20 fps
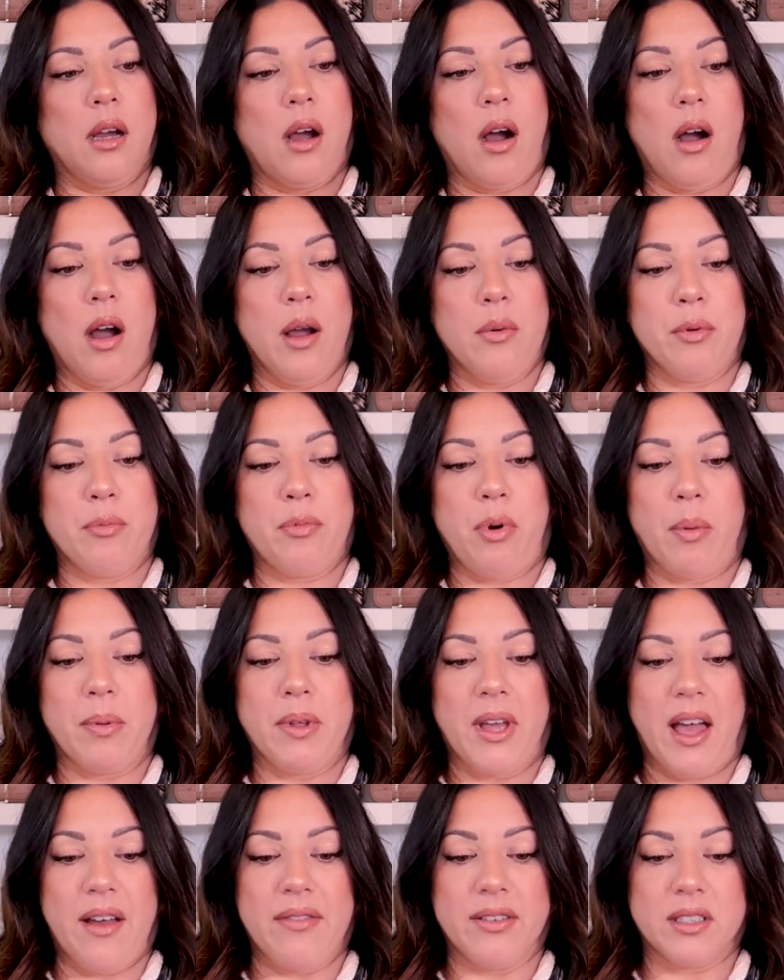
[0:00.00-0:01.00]
I would
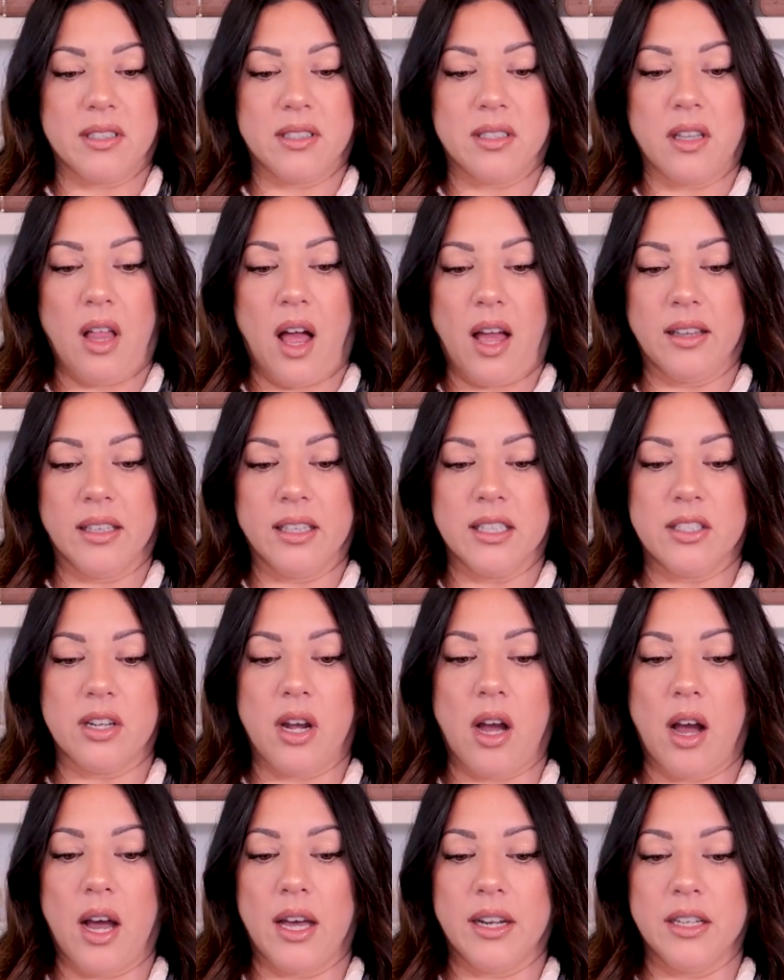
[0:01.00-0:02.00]
probably have it slightly
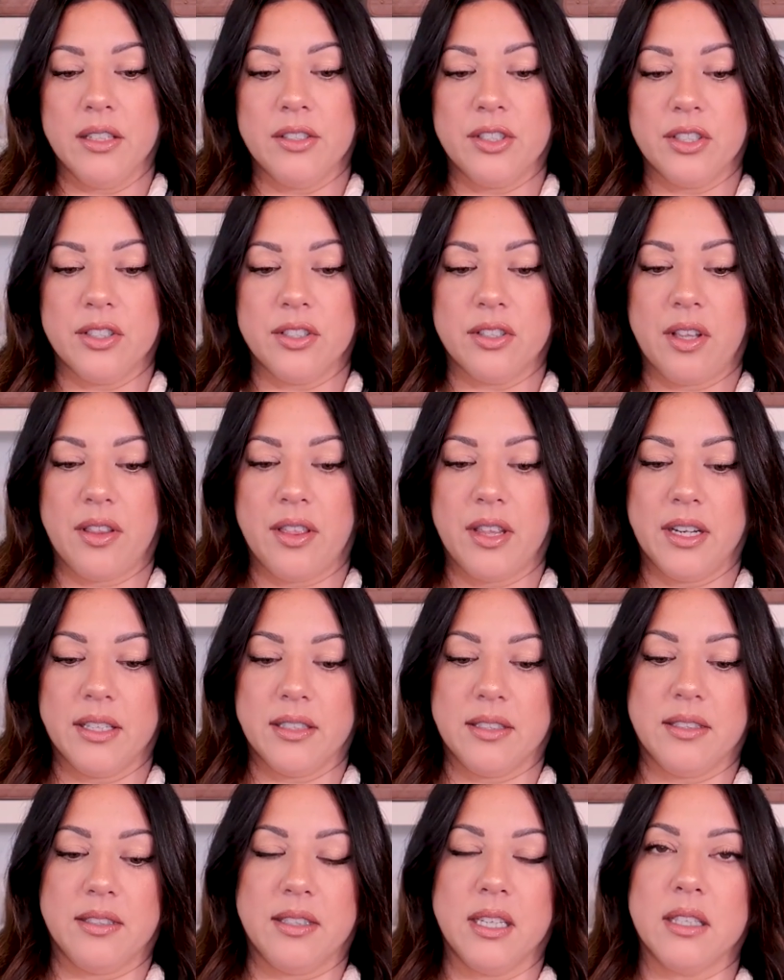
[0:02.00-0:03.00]
tighter just so that
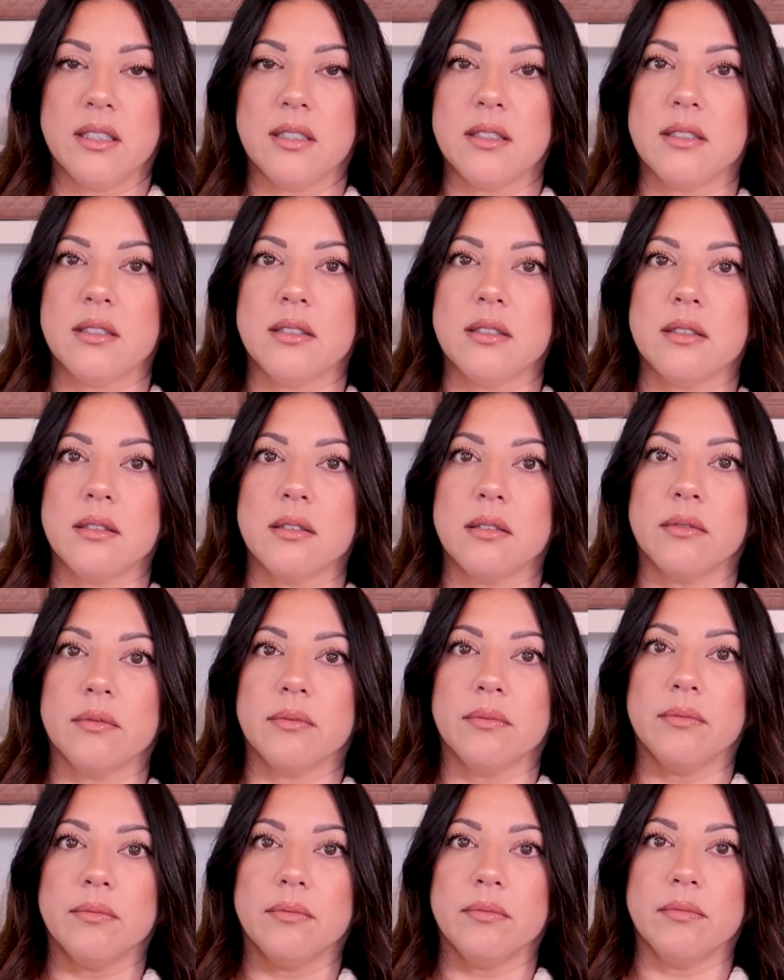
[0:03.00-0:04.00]
it sits
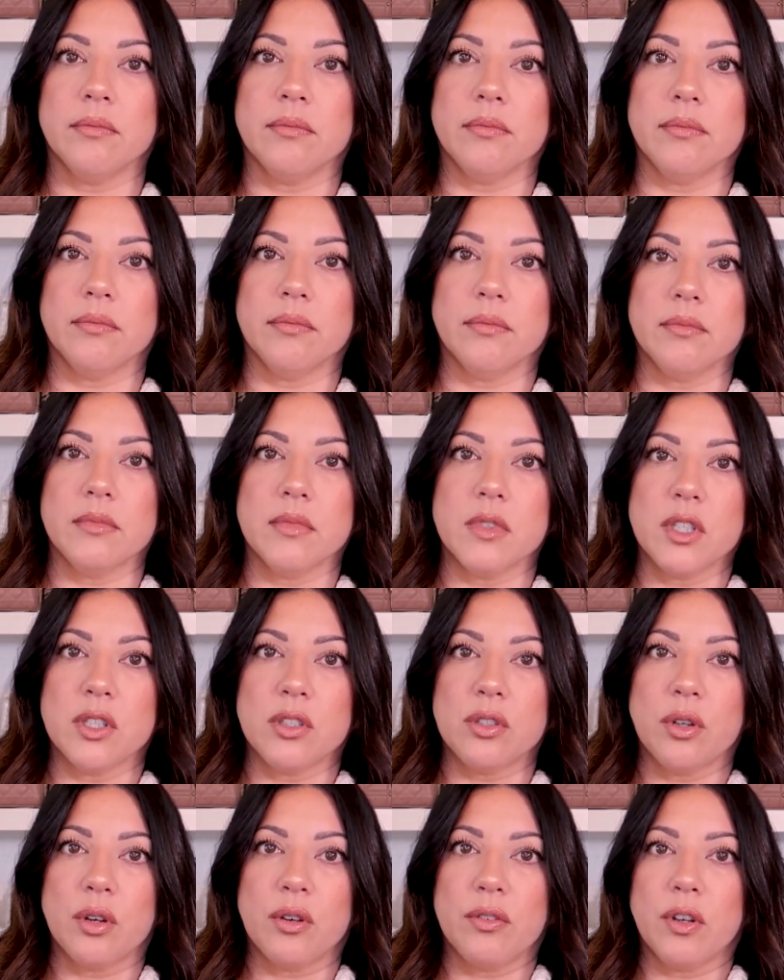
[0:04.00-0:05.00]

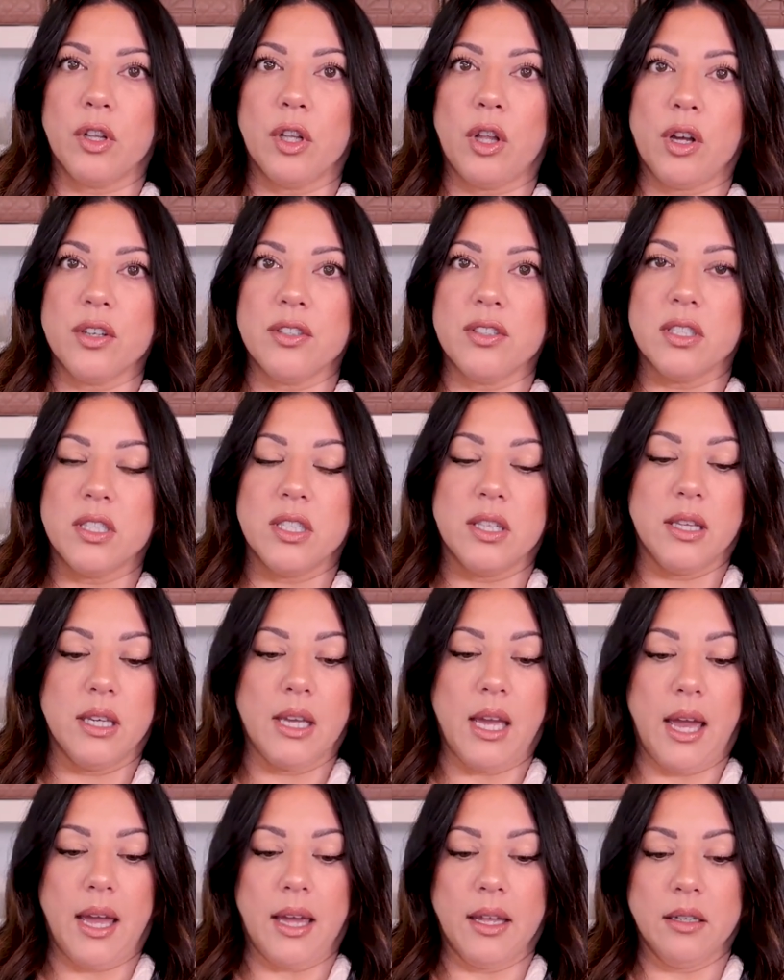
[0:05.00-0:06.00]
sort of closer to
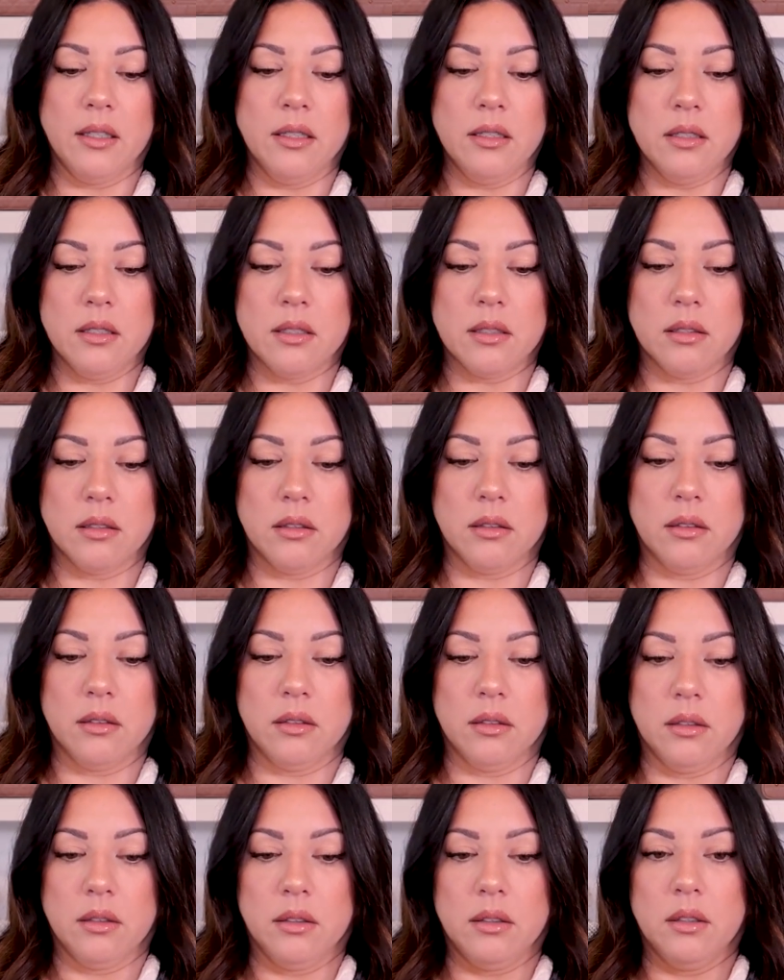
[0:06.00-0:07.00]
the end.
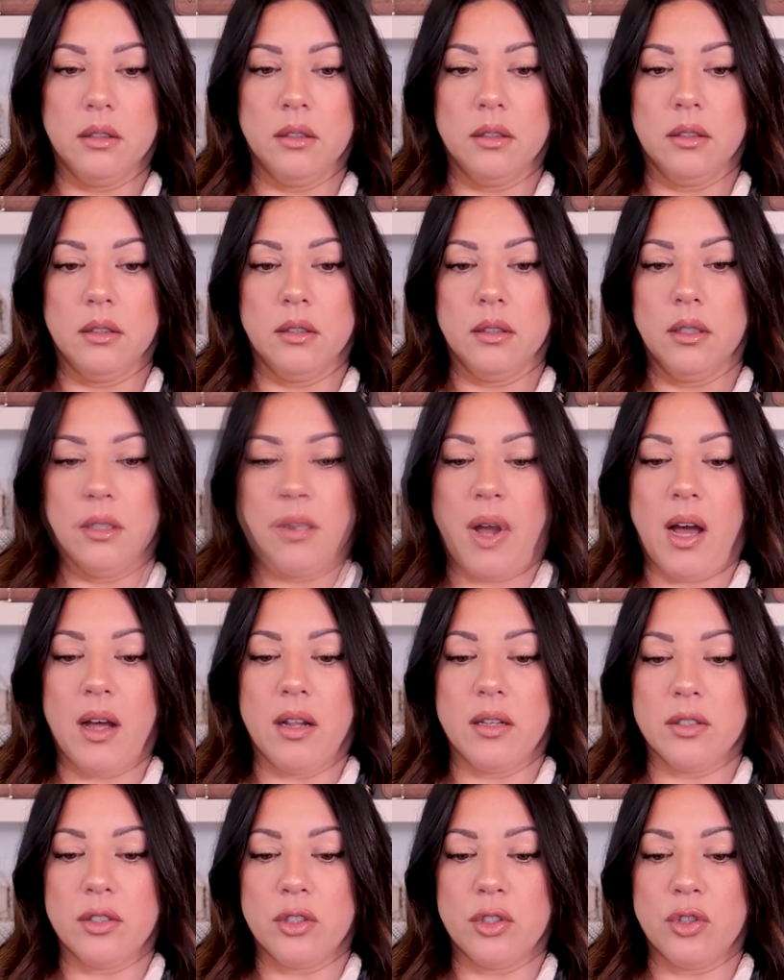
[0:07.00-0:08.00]

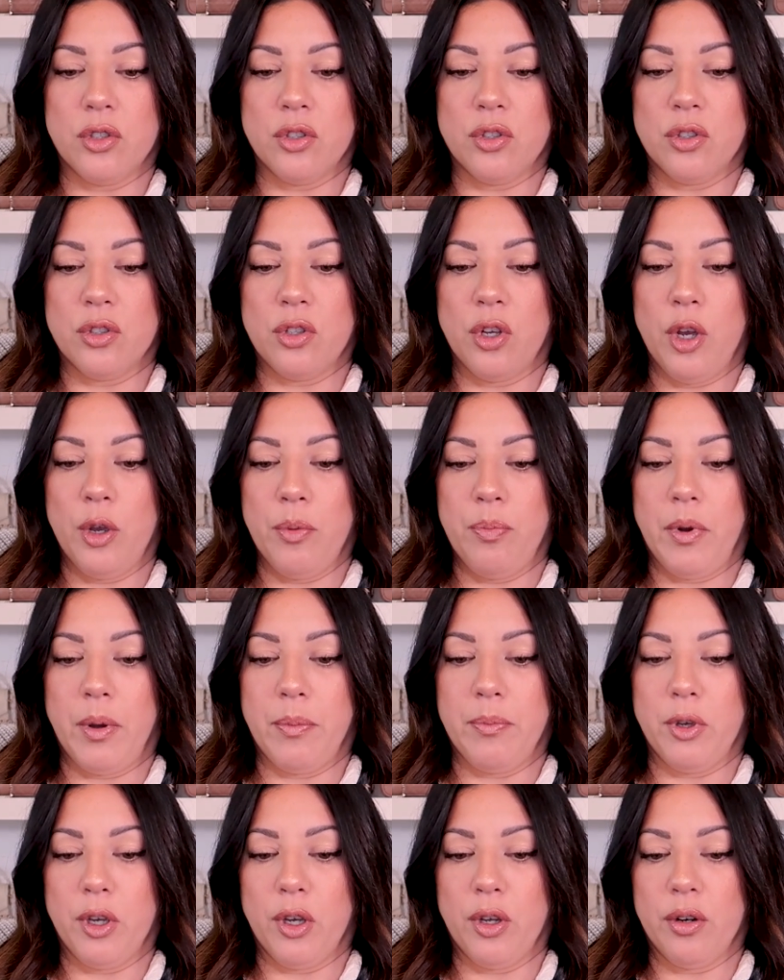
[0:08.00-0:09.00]
But super
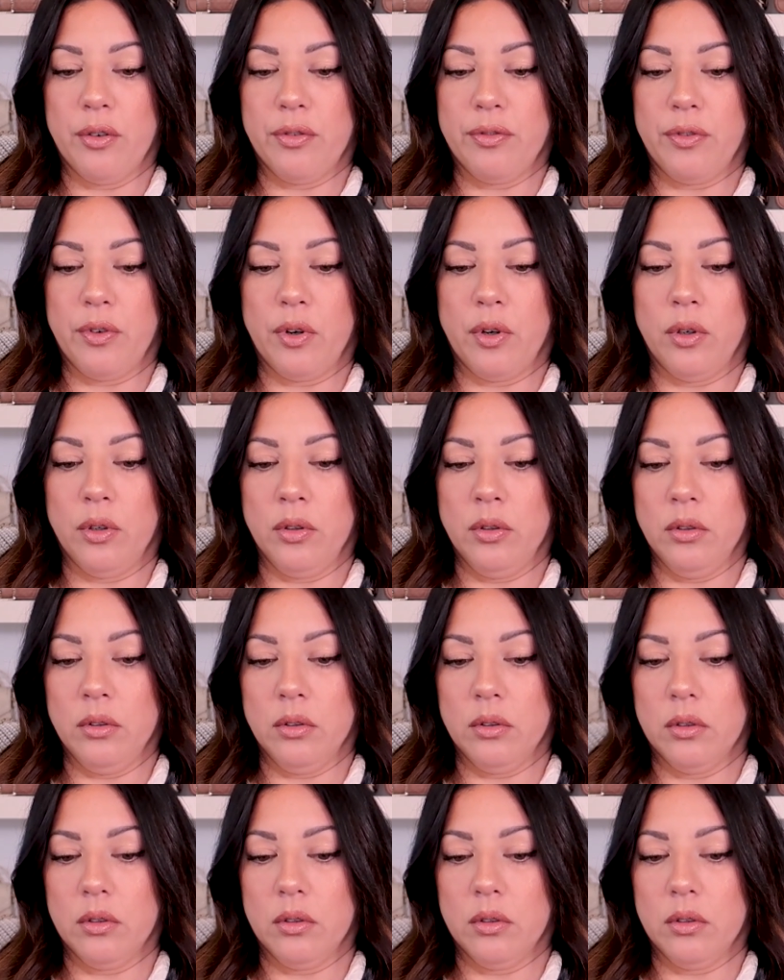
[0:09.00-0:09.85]
beautiful.